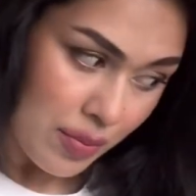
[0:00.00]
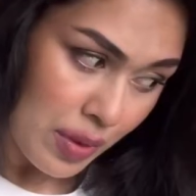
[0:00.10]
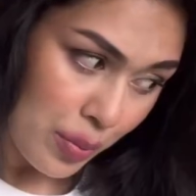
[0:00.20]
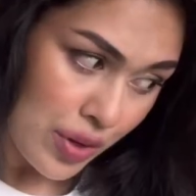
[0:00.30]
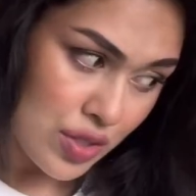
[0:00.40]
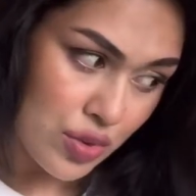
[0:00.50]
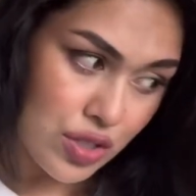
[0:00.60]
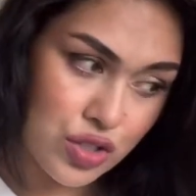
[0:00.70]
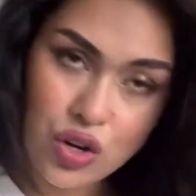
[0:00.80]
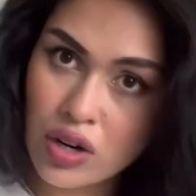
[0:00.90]
The bristles are
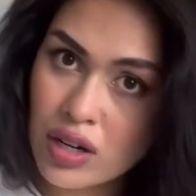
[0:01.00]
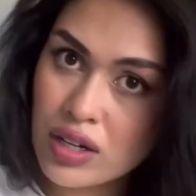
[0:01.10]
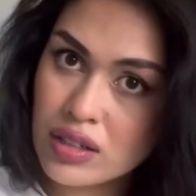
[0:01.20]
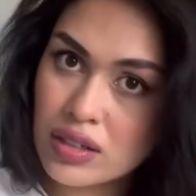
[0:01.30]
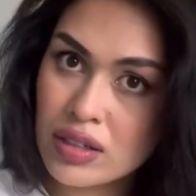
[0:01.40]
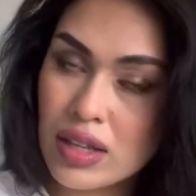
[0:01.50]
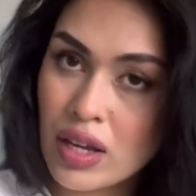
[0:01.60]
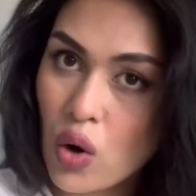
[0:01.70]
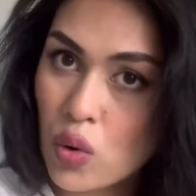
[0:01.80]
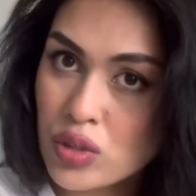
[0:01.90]
stronger, they
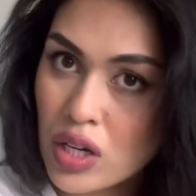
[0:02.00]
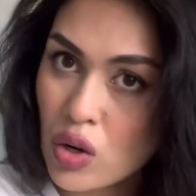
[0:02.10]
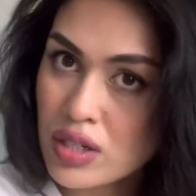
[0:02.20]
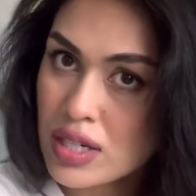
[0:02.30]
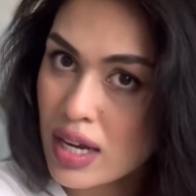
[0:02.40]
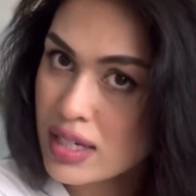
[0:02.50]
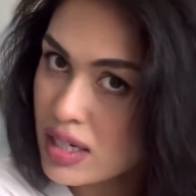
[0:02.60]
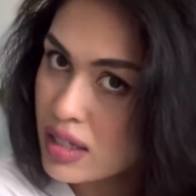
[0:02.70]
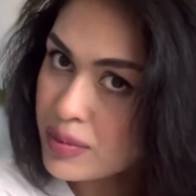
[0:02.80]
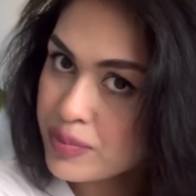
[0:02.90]
hold a lot
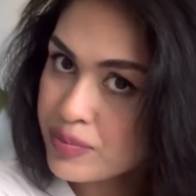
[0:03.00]
tighter,